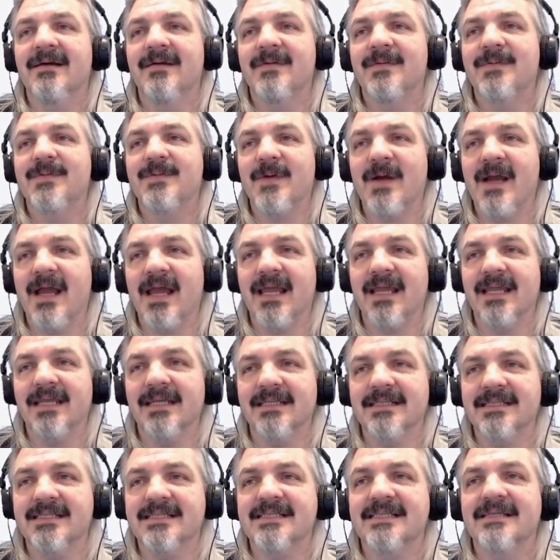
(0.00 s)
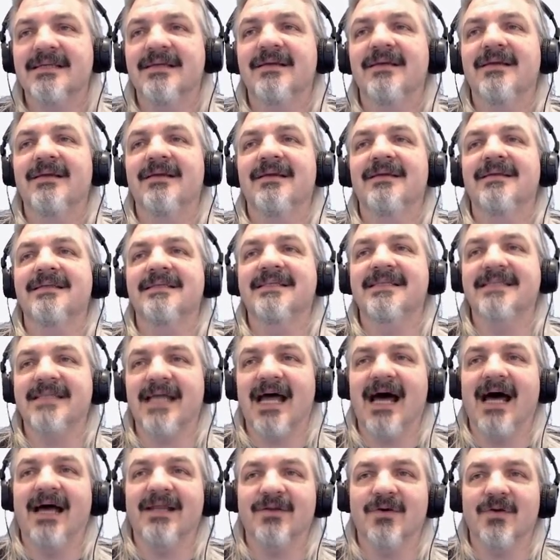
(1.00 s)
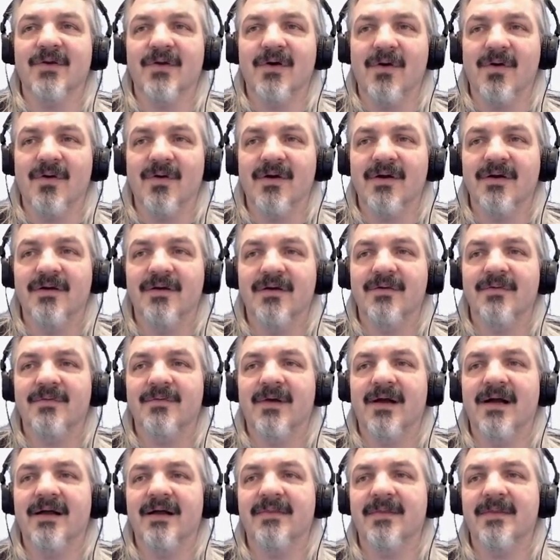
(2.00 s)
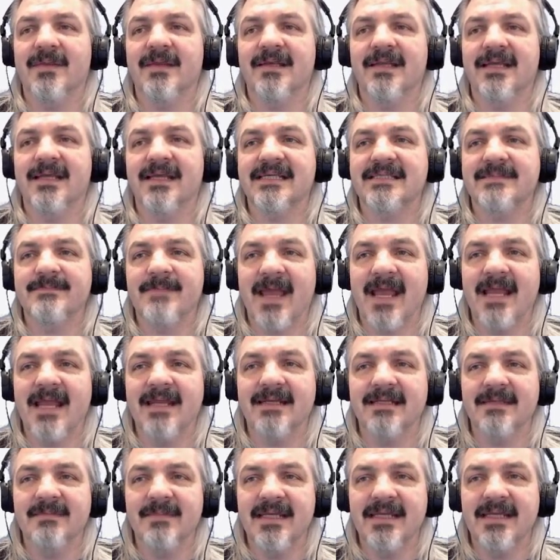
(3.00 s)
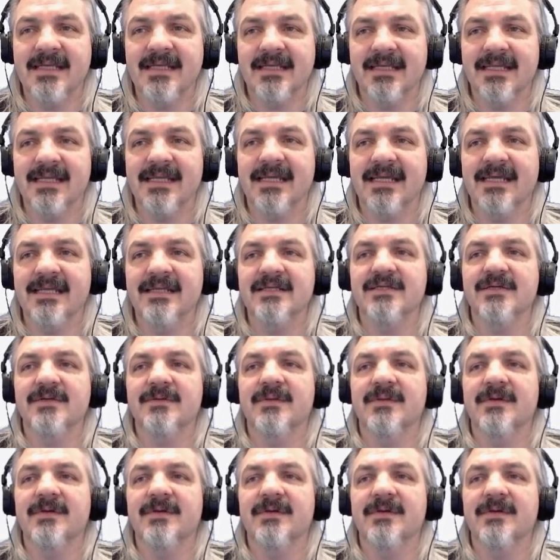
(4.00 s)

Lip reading: phrase star.og rather than expand it immediately into the